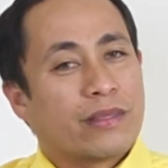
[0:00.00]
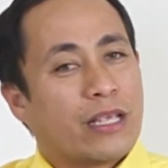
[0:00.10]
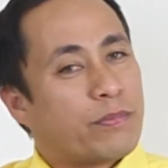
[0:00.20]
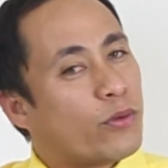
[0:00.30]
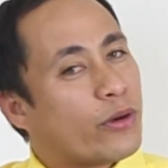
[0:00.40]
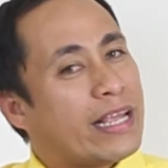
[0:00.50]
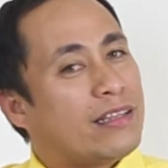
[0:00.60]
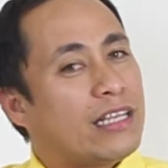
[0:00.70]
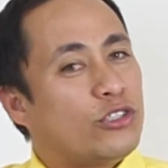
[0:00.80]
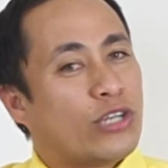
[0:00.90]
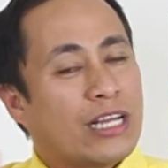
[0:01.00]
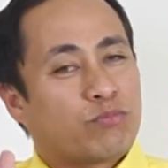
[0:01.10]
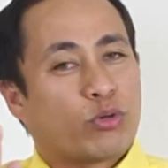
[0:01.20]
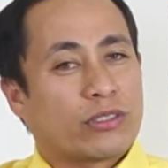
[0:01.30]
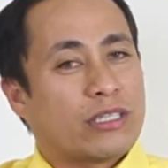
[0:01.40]
If you read in John
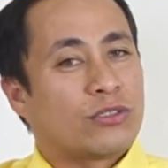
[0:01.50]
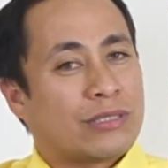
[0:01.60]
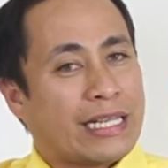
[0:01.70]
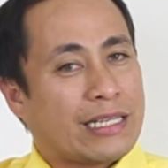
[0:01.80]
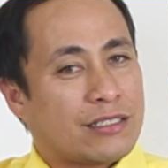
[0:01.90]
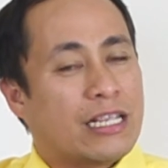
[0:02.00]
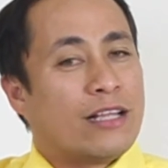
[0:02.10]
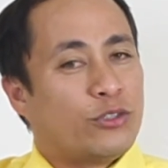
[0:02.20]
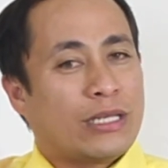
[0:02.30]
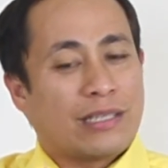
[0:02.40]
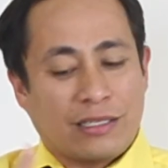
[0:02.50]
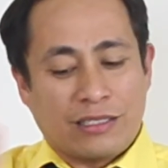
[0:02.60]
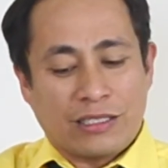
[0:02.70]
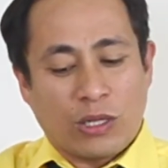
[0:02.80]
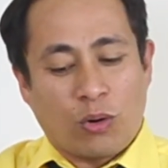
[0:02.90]
14:6, Jesus
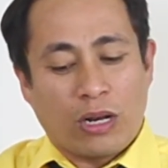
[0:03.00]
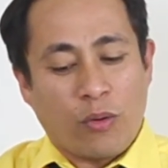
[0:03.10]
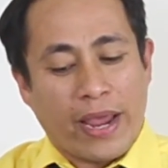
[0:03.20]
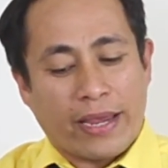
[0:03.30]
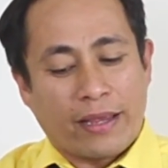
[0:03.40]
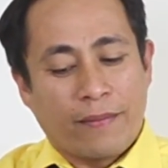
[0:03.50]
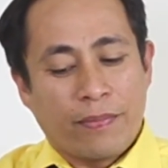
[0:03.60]
is the only way.